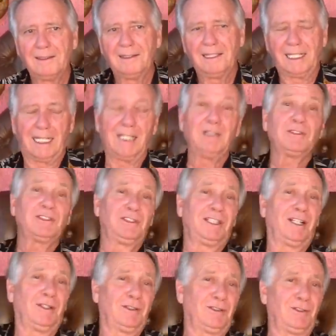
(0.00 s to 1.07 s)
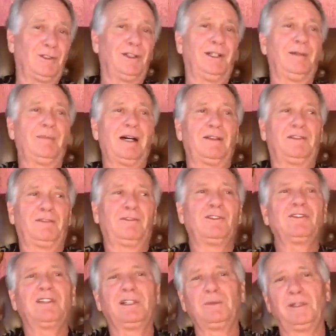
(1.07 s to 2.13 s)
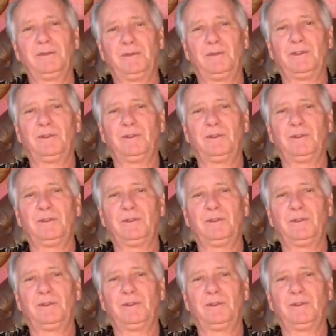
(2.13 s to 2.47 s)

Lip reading: And I used to tell the story about the first thing we would